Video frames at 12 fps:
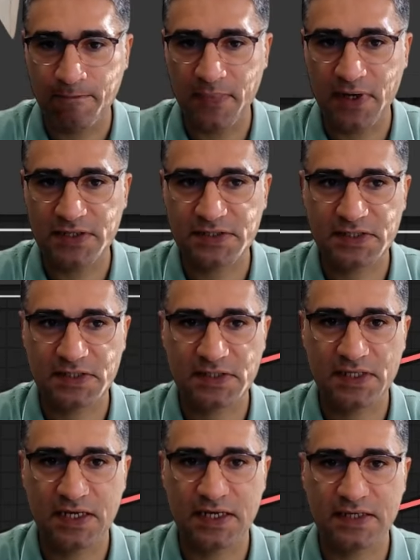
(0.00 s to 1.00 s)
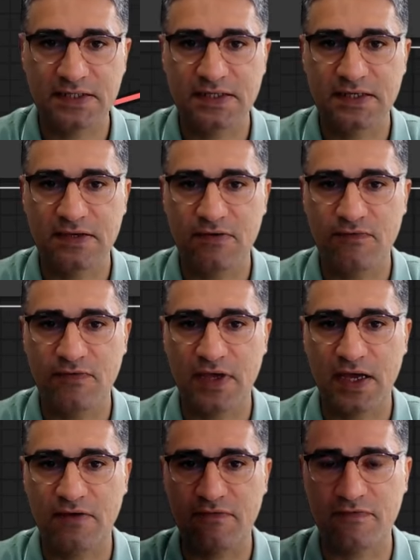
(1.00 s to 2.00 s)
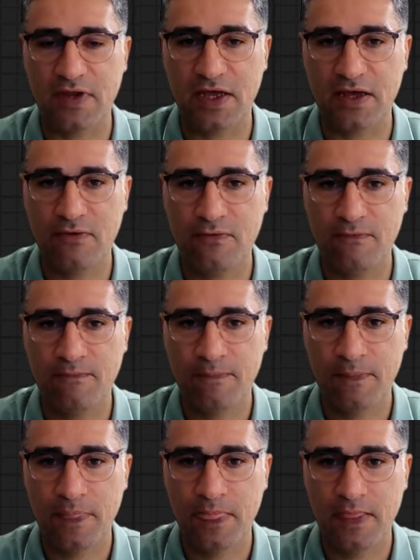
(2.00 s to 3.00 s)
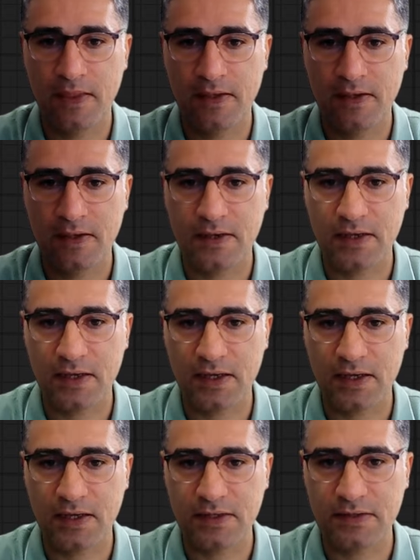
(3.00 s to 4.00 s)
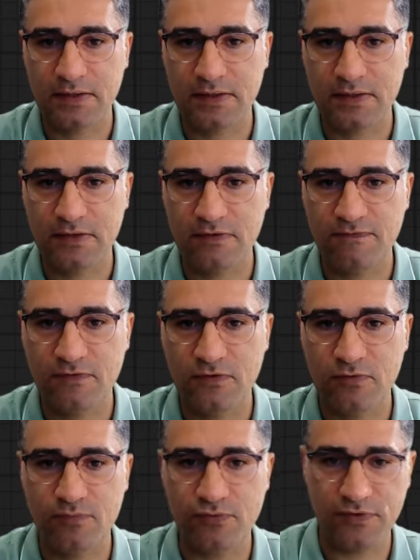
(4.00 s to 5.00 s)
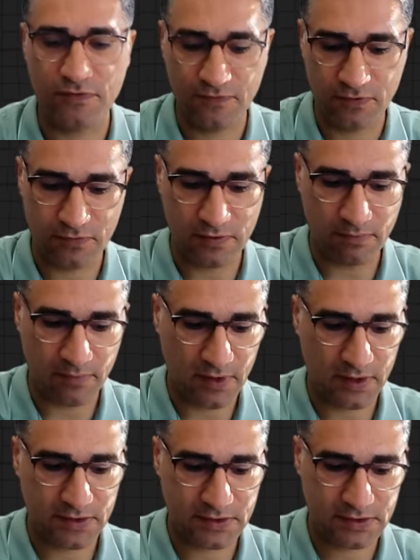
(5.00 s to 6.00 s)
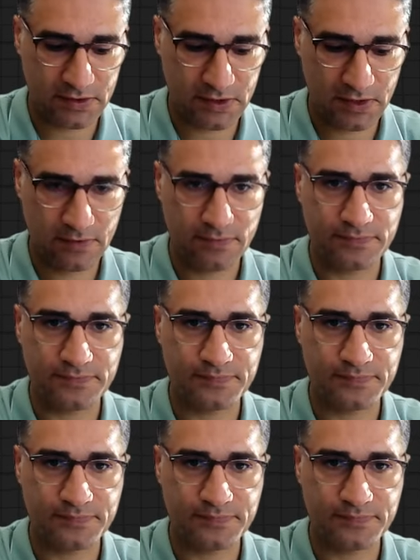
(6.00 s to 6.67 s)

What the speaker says: mask that we have now, and if you preview the mask